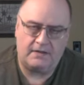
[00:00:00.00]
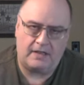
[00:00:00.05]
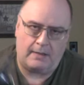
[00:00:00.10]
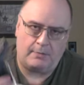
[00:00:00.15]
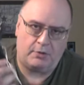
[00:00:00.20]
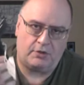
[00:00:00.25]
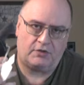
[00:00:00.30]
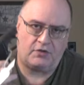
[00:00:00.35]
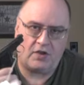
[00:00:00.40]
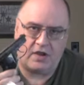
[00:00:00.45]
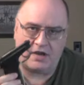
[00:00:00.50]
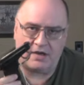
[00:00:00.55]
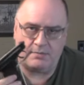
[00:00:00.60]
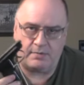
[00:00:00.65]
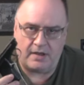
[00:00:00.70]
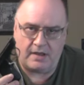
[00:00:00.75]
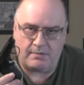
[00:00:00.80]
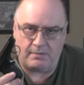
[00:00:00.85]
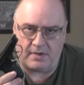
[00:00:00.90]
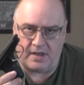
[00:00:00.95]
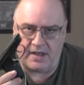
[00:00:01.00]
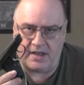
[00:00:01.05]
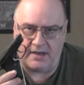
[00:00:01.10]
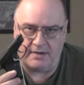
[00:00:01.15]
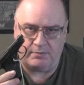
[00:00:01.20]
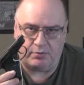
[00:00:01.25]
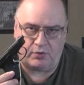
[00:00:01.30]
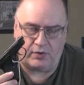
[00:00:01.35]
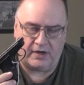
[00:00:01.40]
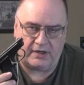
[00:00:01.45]
I'm going to talk about
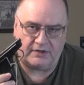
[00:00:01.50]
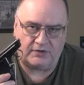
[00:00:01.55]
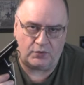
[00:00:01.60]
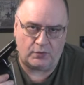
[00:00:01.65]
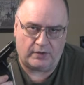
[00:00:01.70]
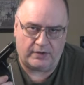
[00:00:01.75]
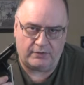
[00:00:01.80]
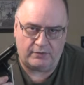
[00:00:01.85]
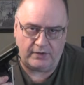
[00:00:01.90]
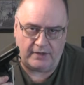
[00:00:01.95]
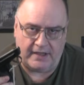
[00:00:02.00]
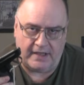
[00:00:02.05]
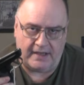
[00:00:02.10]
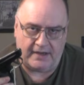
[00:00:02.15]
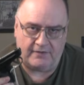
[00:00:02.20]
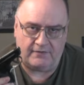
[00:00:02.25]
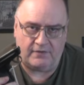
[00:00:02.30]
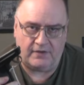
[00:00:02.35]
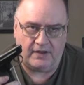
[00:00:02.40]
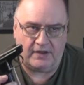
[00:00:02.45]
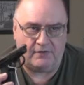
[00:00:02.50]
my Beretta 21A